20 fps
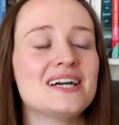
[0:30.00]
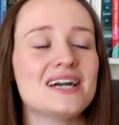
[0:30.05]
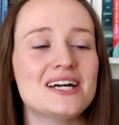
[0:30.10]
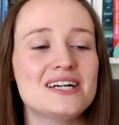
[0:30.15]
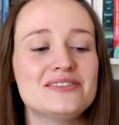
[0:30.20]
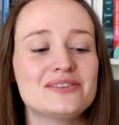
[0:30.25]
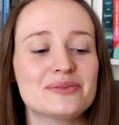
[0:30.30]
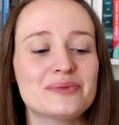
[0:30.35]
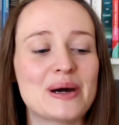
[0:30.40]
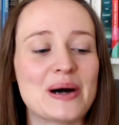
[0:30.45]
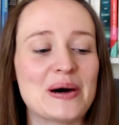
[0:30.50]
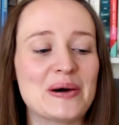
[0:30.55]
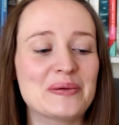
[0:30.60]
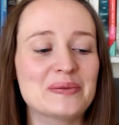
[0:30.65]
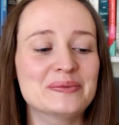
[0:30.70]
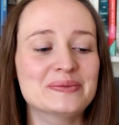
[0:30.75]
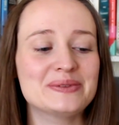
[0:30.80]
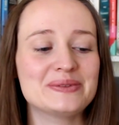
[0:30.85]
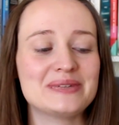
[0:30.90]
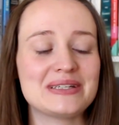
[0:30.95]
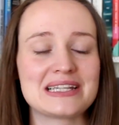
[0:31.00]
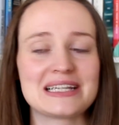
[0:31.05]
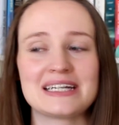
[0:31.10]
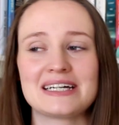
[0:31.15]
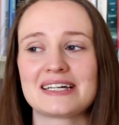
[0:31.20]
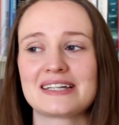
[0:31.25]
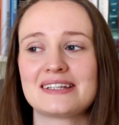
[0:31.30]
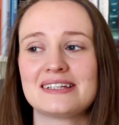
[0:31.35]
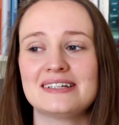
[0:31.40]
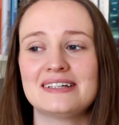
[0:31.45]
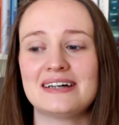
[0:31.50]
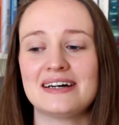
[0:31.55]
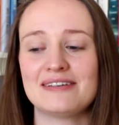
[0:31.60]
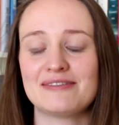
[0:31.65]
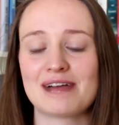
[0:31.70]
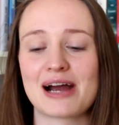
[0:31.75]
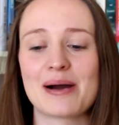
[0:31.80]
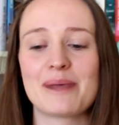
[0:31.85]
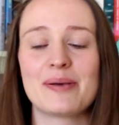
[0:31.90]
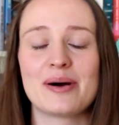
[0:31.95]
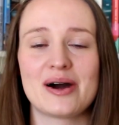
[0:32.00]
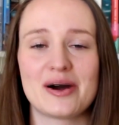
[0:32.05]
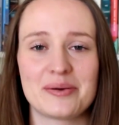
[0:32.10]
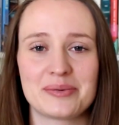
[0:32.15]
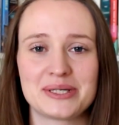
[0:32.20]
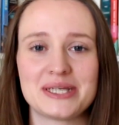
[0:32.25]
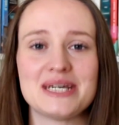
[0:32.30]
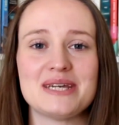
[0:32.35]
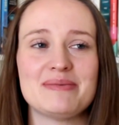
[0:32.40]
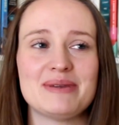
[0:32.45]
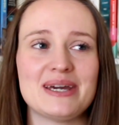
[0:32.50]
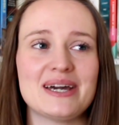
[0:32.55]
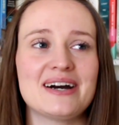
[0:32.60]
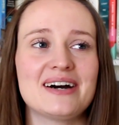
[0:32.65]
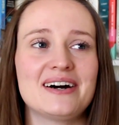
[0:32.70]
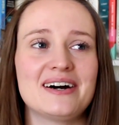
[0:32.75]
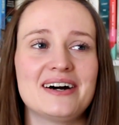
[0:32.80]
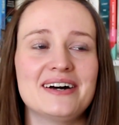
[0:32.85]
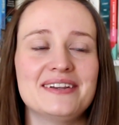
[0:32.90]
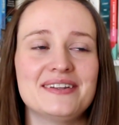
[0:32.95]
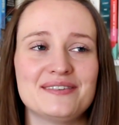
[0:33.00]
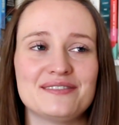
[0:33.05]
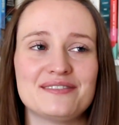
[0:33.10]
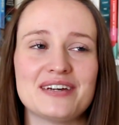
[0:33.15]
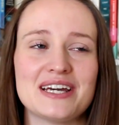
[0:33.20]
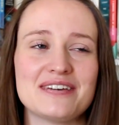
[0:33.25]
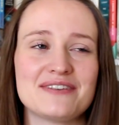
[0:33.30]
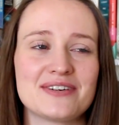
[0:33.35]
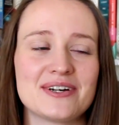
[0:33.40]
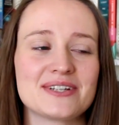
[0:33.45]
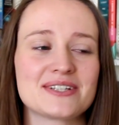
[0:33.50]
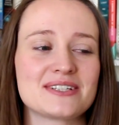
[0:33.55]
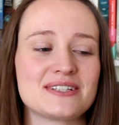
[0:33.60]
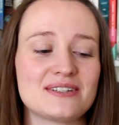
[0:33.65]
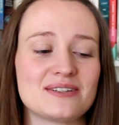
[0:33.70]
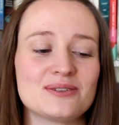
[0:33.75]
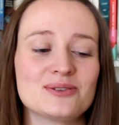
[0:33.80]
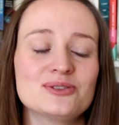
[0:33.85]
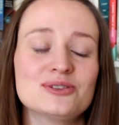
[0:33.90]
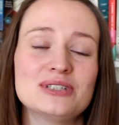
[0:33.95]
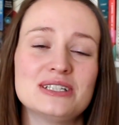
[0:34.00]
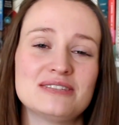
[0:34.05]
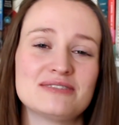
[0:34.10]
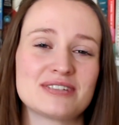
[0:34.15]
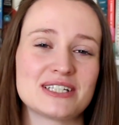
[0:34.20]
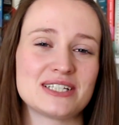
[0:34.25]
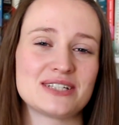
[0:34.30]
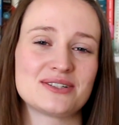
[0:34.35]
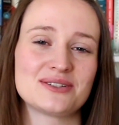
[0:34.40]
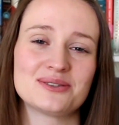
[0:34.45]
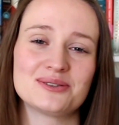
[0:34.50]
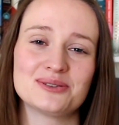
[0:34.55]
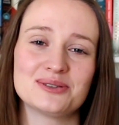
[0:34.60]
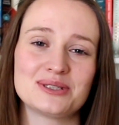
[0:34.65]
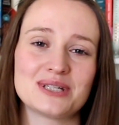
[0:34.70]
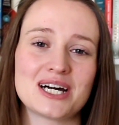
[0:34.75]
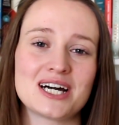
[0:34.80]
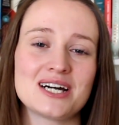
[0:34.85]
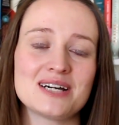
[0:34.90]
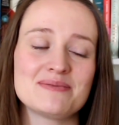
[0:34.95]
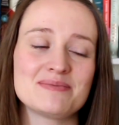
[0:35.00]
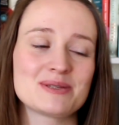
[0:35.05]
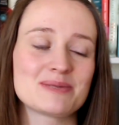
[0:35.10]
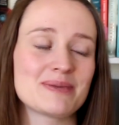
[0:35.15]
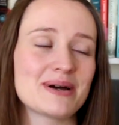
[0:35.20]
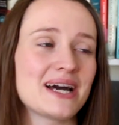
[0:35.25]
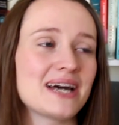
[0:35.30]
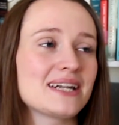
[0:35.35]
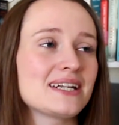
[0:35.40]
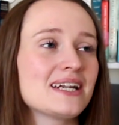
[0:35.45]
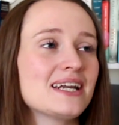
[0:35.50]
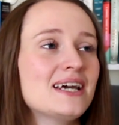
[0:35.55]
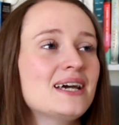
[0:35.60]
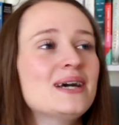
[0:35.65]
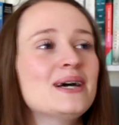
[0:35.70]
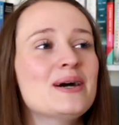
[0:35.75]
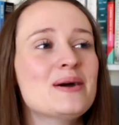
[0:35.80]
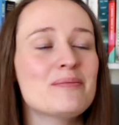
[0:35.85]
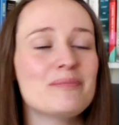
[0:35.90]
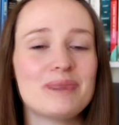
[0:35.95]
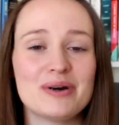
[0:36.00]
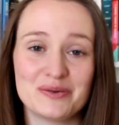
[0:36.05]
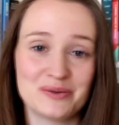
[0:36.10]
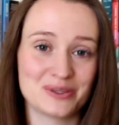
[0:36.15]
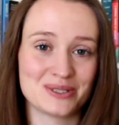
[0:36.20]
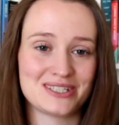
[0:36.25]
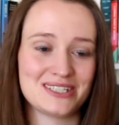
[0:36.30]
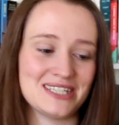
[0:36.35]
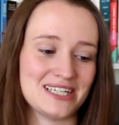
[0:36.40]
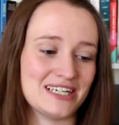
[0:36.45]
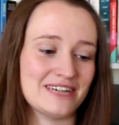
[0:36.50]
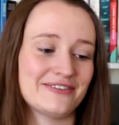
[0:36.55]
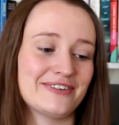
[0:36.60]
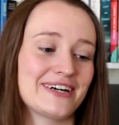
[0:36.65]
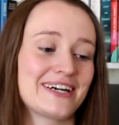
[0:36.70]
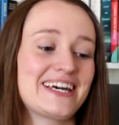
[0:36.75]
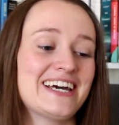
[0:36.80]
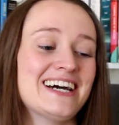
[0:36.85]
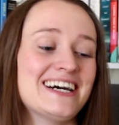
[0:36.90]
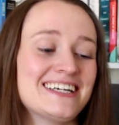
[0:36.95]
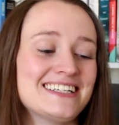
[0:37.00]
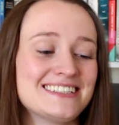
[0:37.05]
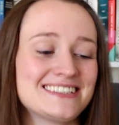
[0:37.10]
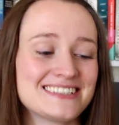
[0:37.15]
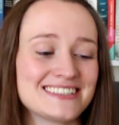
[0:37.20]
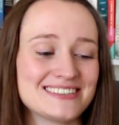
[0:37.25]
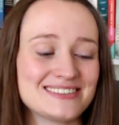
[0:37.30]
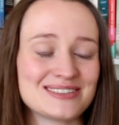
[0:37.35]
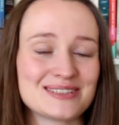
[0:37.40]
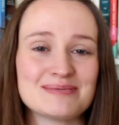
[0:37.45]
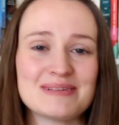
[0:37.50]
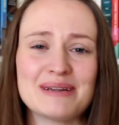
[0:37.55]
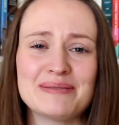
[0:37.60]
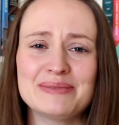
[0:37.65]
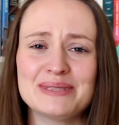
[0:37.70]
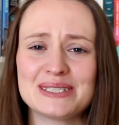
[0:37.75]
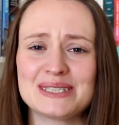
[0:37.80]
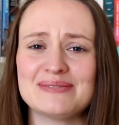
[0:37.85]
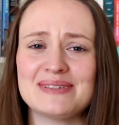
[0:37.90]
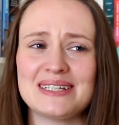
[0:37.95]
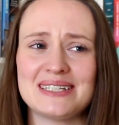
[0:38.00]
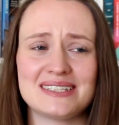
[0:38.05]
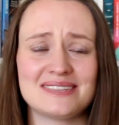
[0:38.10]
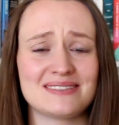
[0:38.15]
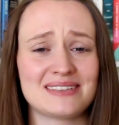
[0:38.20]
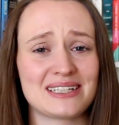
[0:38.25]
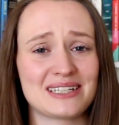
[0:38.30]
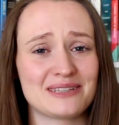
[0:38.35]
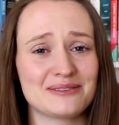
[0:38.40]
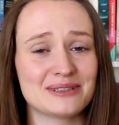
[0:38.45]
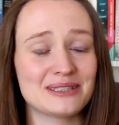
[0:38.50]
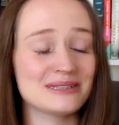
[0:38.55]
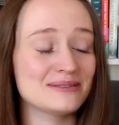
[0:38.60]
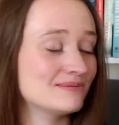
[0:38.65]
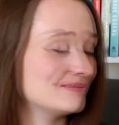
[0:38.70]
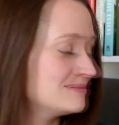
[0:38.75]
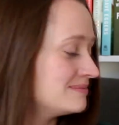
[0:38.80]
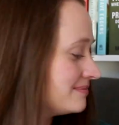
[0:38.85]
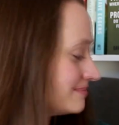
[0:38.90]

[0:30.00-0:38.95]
overwhelmed with like the wrap up, TBR and then favourites because it's all in a really short time span, but we'll see. If I can sort of remember to make them then I will.